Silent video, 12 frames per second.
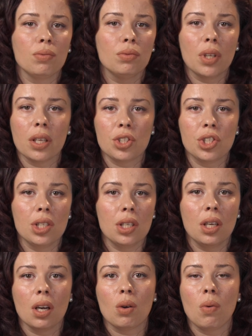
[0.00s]
that
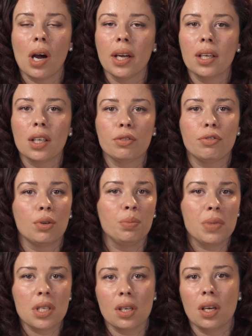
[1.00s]
she acquired from
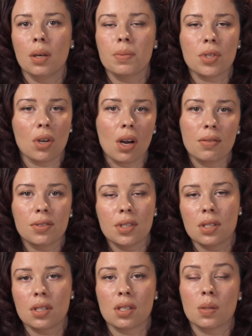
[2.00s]
meetups,
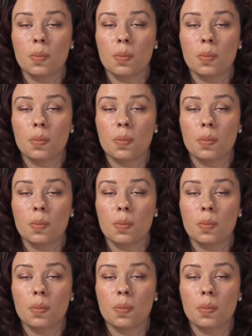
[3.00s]
conferences,